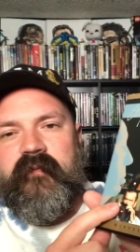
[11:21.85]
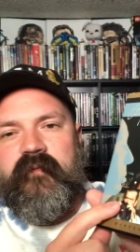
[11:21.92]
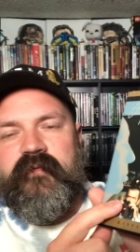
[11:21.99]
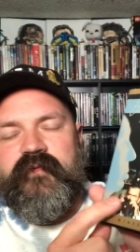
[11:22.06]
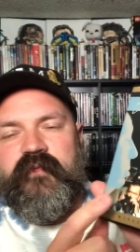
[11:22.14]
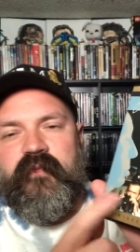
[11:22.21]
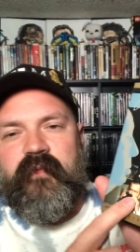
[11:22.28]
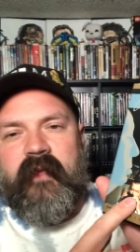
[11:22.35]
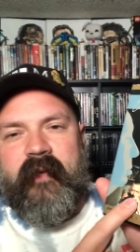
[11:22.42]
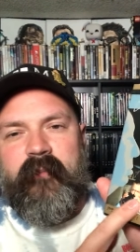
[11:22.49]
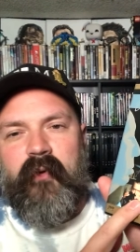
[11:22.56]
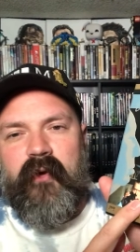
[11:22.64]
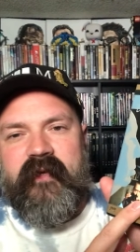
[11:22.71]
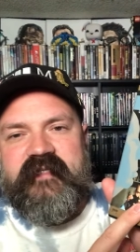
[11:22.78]
was like
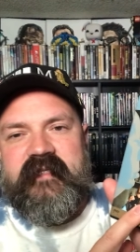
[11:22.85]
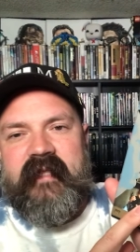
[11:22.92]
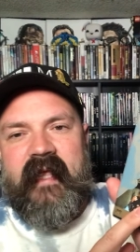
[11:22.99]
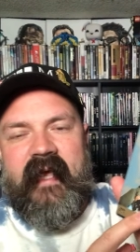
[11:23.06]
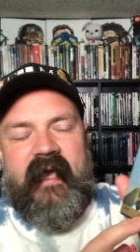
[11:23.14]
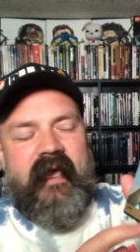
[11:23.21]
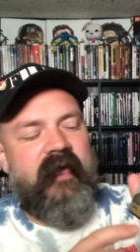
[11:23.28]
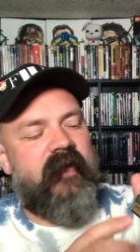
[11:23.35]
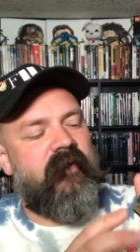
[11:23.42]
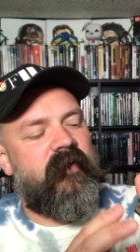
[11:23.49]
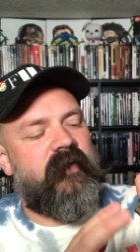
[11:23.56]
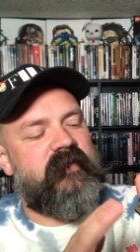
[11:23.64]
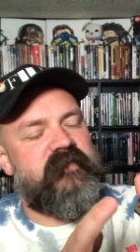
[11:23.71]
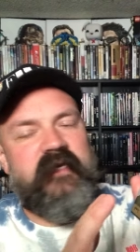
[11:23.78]
broke his leg
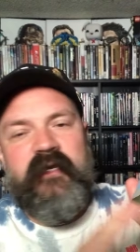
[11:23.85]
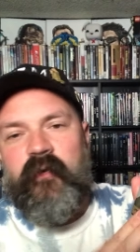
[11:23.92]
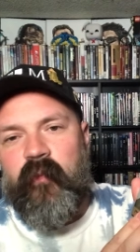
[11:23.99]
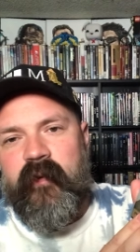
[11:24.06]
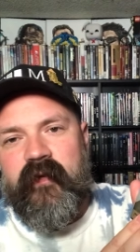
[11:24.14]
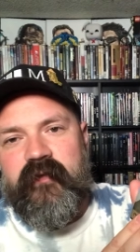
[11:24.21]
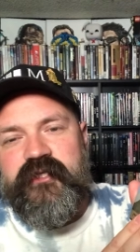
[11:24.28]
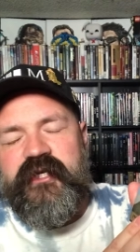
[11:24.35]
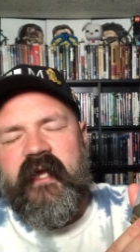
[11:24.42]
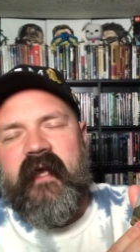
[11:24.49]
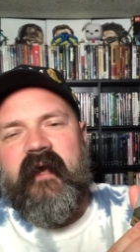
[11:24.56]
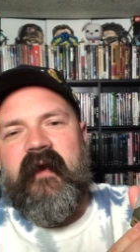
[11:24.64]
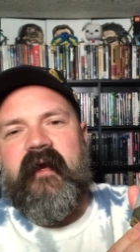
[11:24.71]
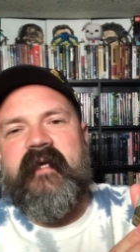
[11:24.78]
and is in a
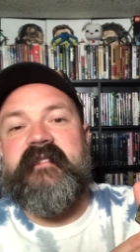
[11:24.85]
wheelchair.